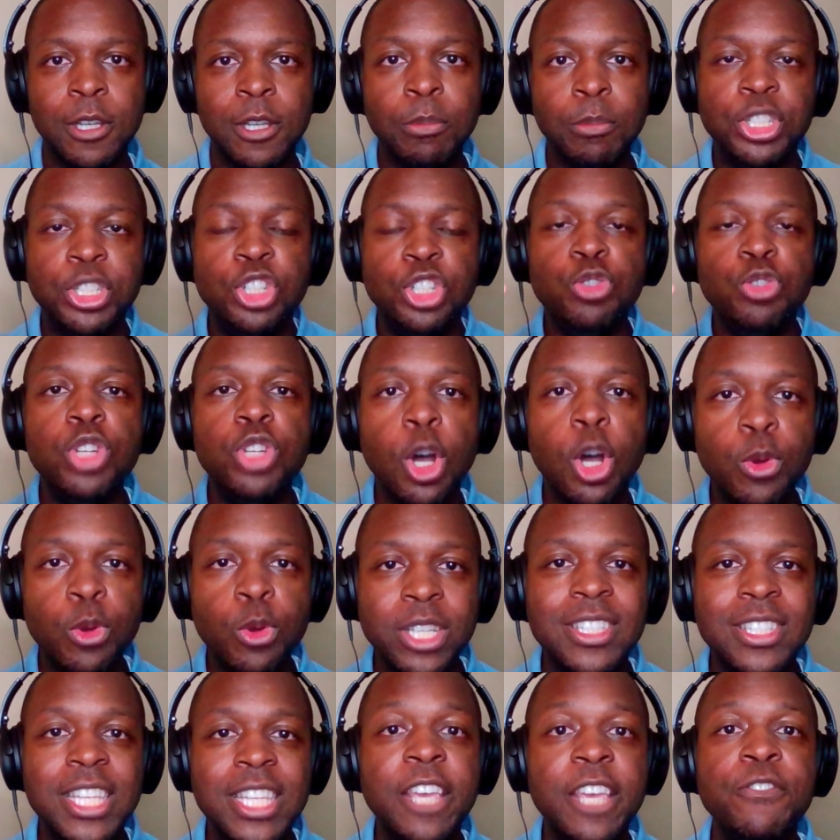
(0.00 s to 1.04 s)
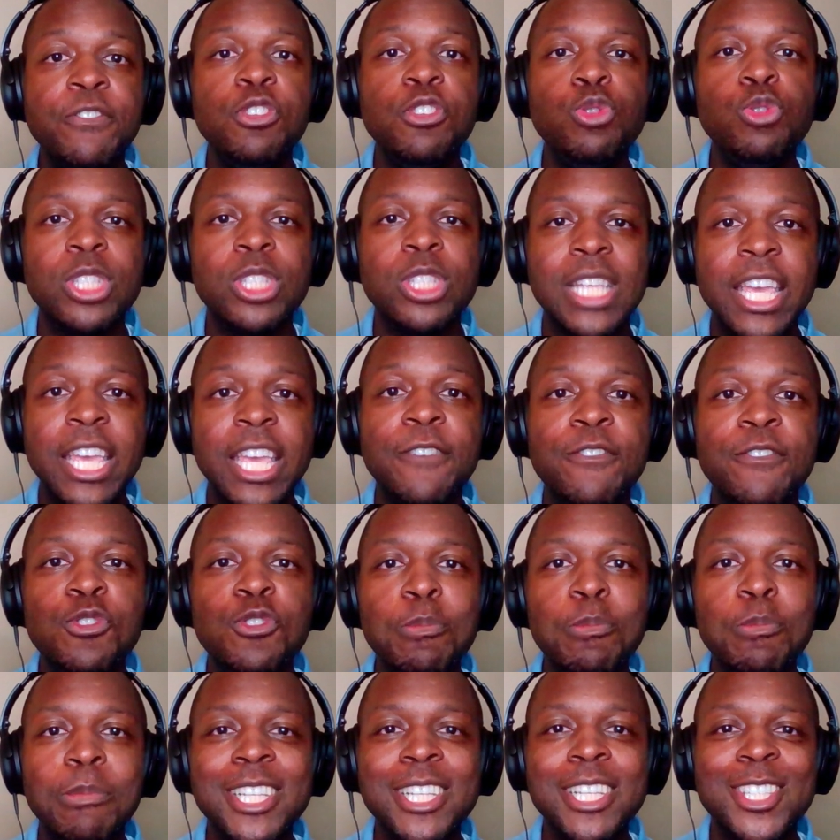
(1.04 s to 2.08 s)
But you notice if you if you
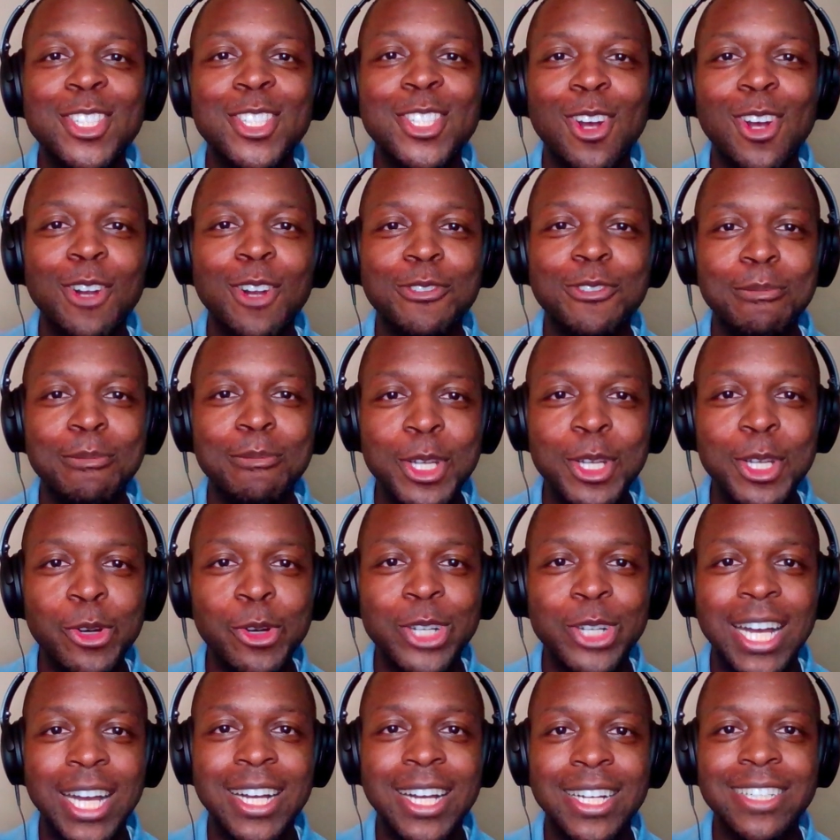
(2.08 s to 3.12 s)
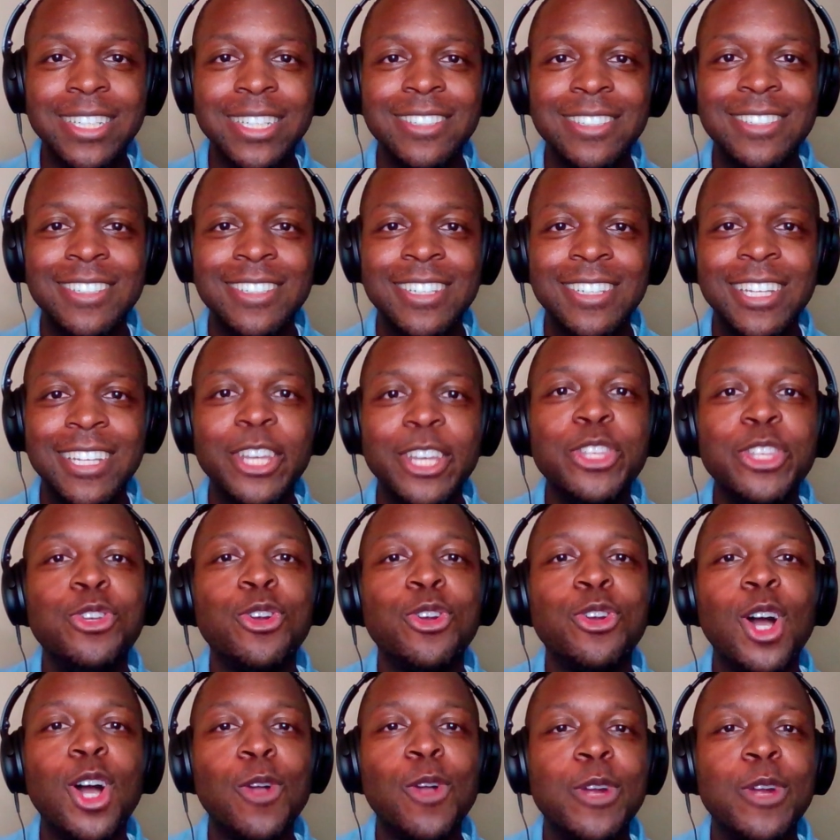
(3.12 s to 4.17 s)
must start from no God,
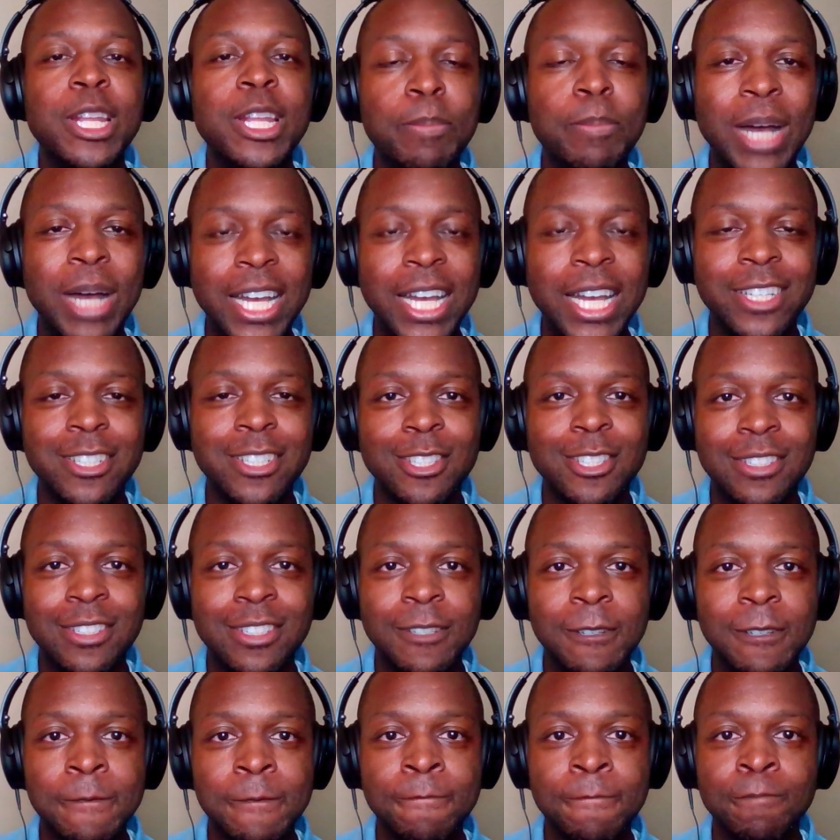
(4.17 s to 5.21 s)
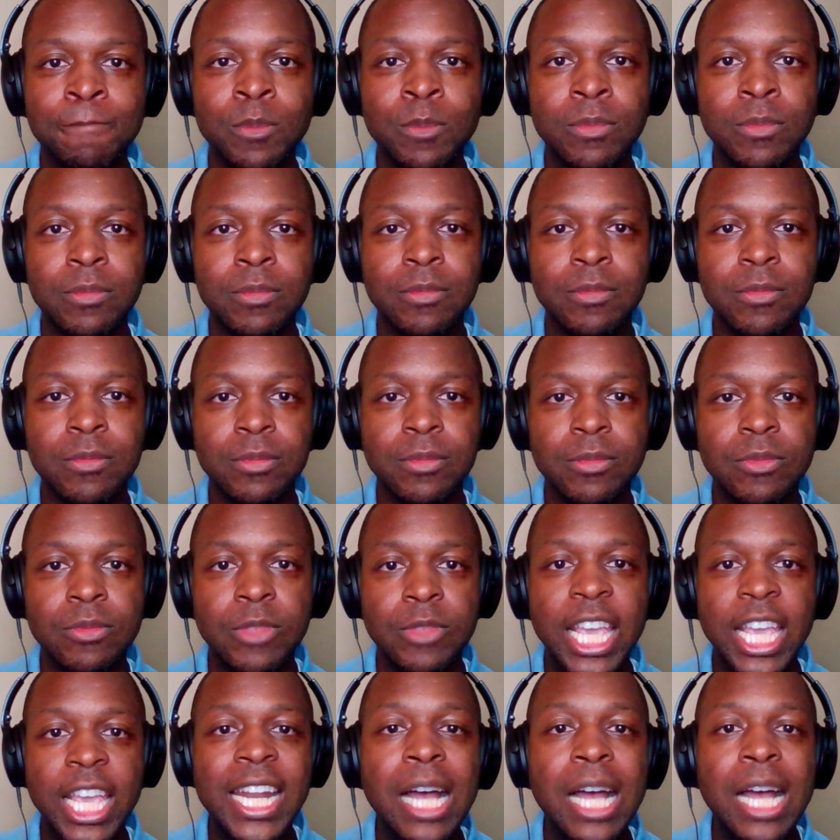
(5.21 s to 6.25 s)
you're already biased.
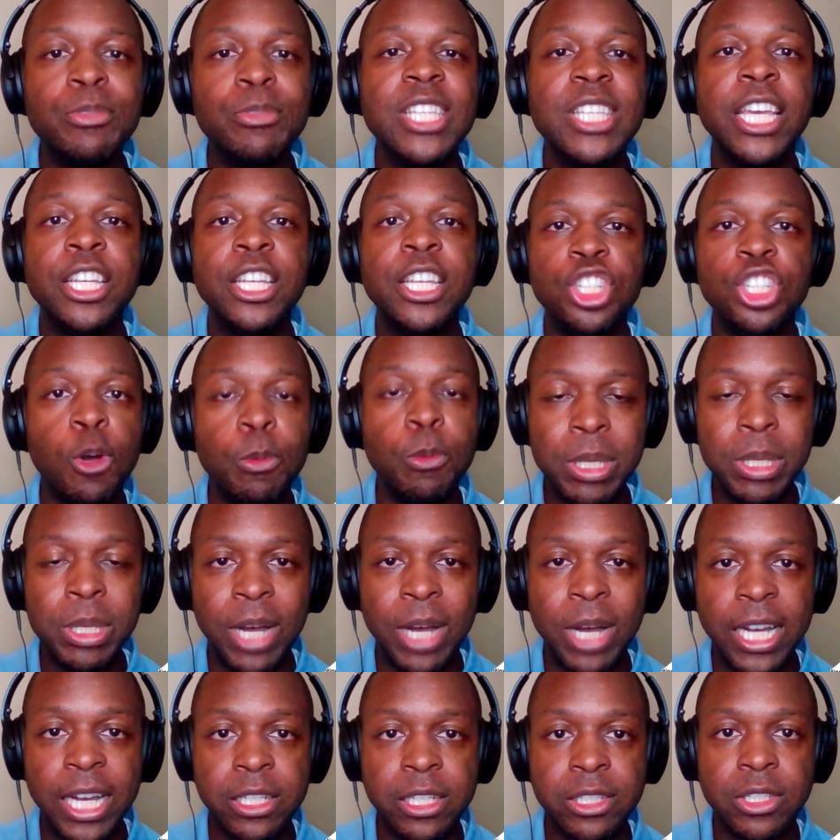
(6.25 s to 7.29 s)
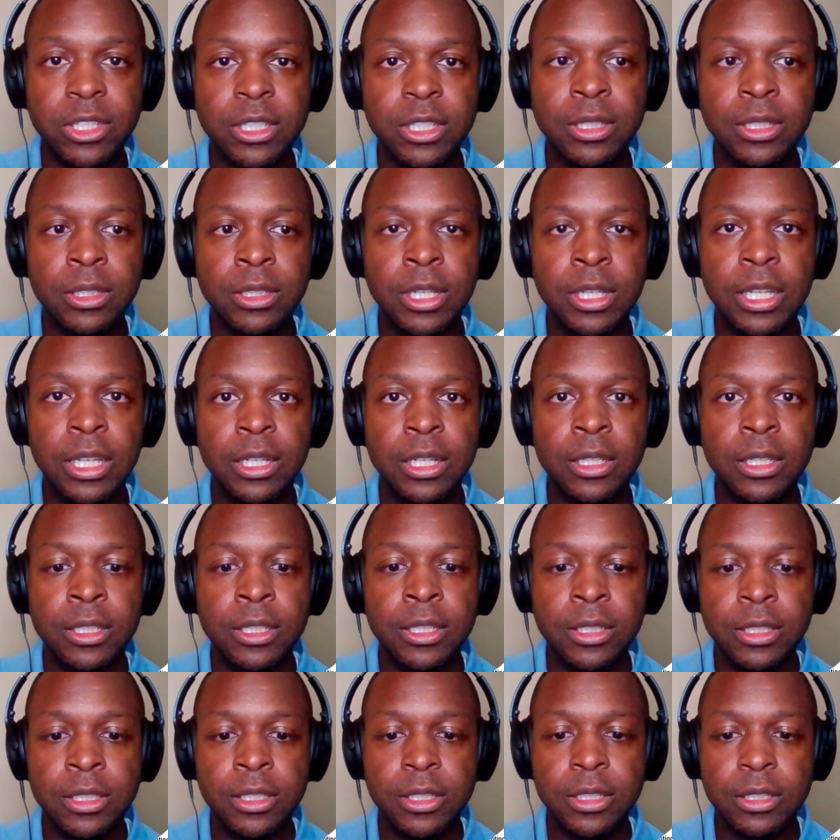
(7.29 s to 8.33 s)
And I'm saying don't be biased.
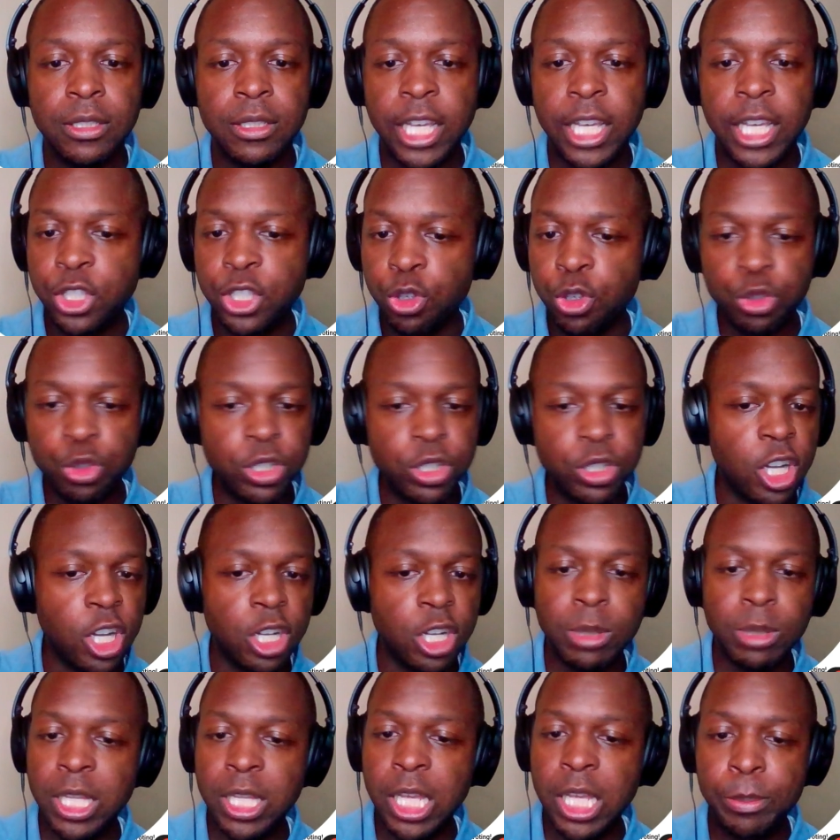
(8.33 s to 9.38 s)
And so you can talk about